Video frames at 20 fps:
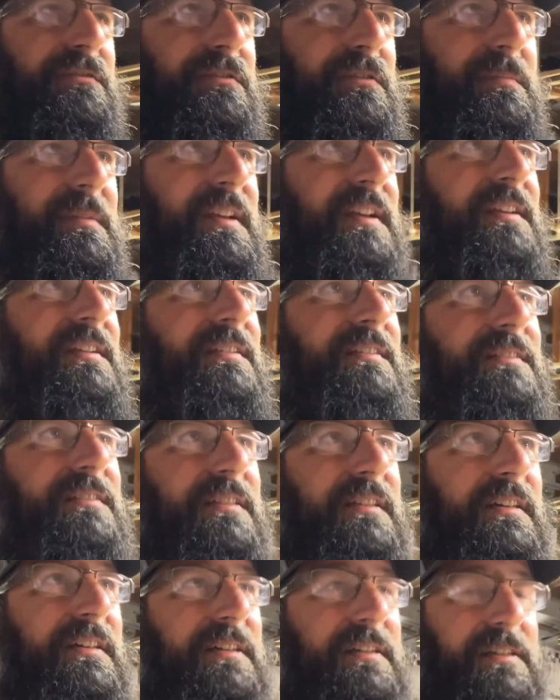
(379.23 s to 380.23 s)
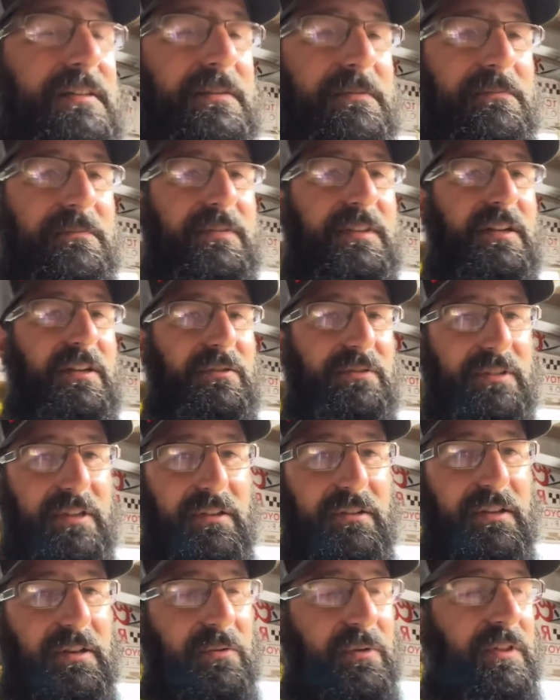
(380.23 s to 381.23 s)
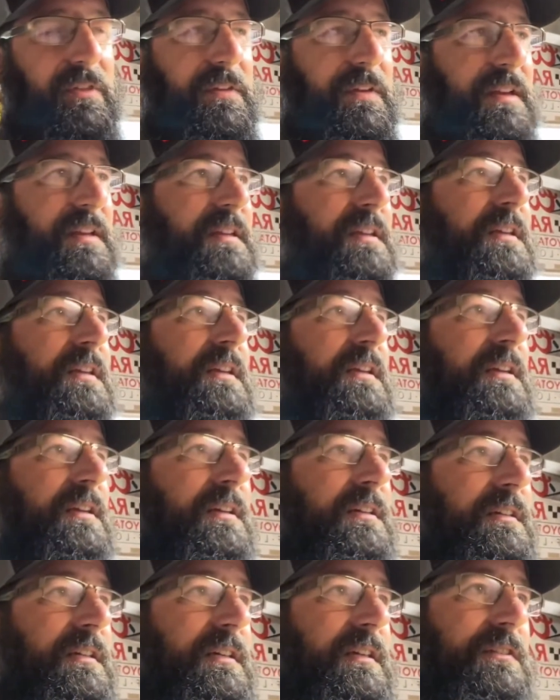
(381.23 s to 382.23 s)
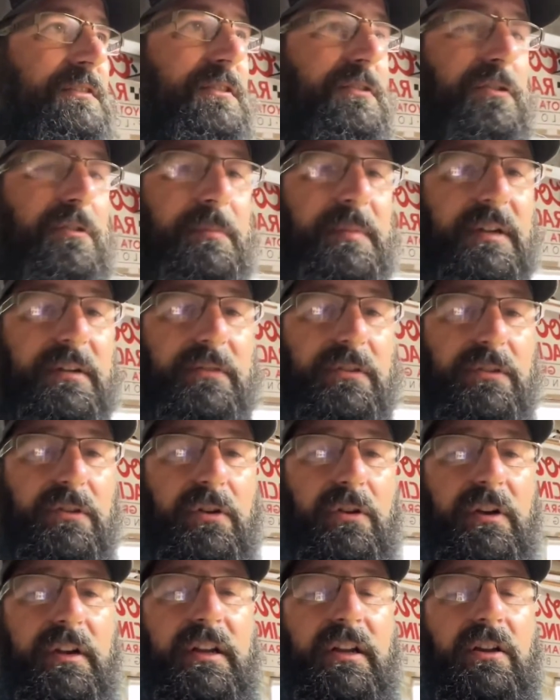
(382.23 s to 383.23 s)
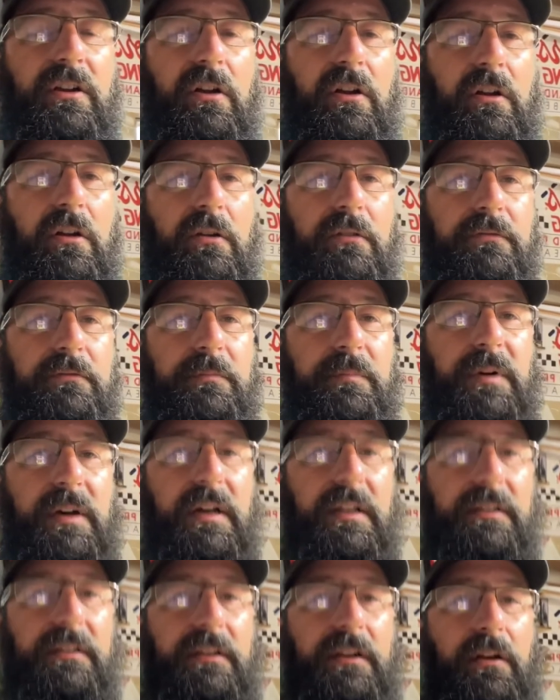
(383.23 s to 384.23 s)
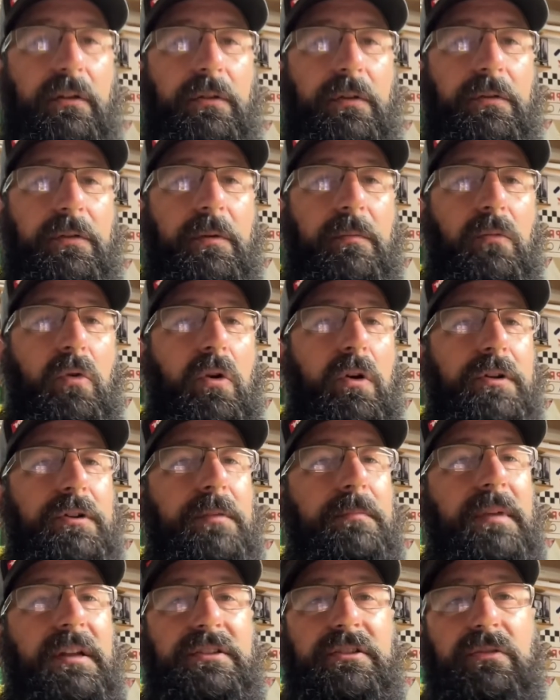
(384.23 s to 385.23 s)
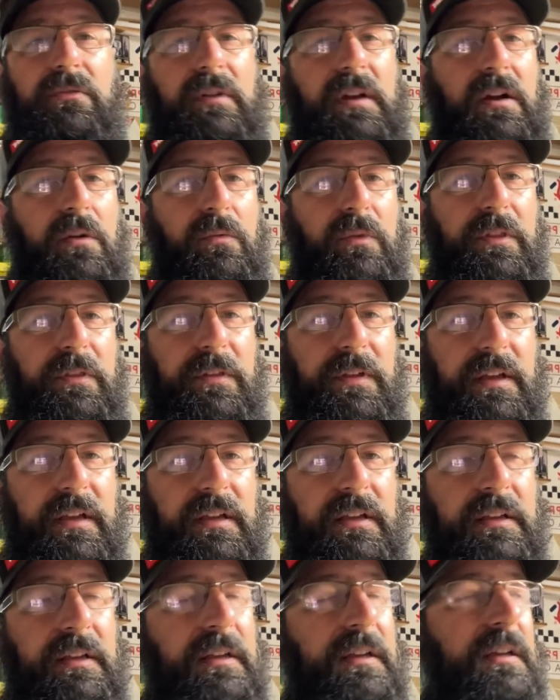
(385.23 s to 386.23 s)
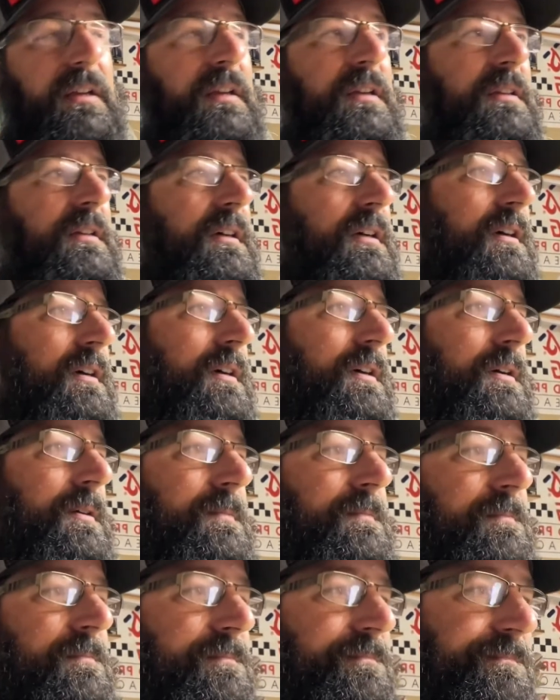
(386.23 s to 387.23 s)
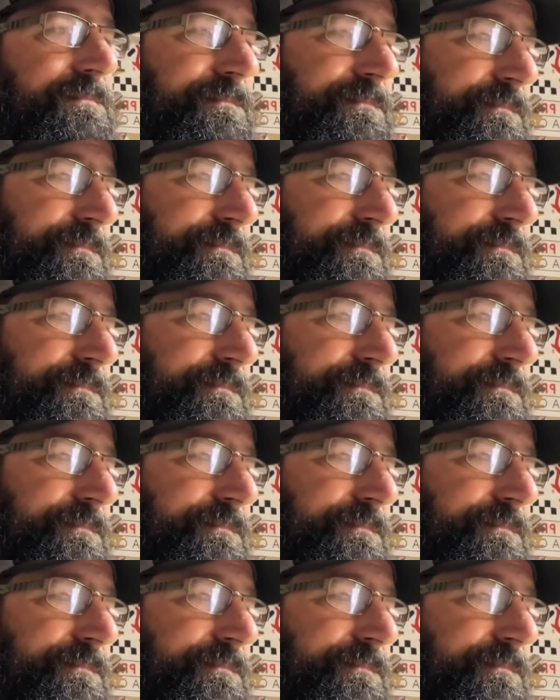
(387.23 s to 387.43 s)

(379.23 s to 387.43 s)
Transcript: for me, um, you know, dealing with it. Uh, it's a little bit of a learning curve, but you know, the, the more you mess around with it, um,